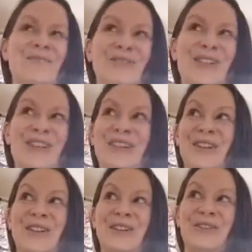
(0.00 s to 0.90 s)
She
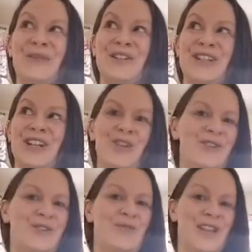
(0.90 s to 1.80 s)
also loves watching a
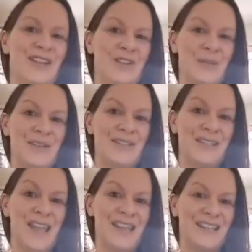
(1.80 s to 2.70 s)
YouTube channel about
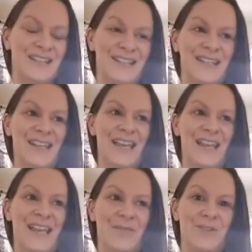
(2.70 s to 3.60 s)
snakes,
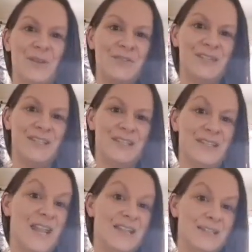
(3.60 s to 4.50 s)
so I foresee
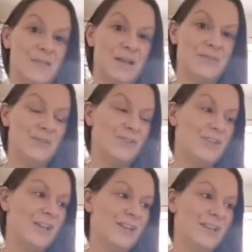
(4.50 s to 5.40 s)
snakes in my
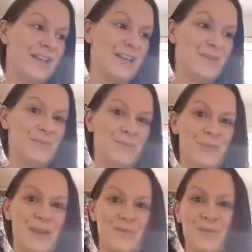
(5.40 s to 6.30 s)
future
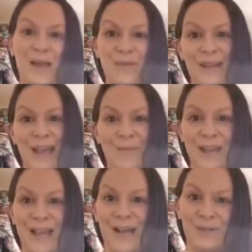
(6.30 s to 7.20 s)
when we get a
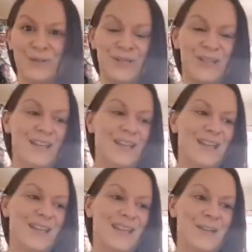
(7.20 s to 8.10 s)
bigger house.
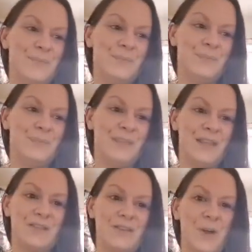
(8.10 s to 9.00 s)

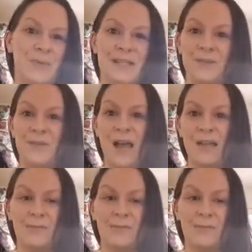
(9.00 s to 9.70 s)
They're obsessed with animals.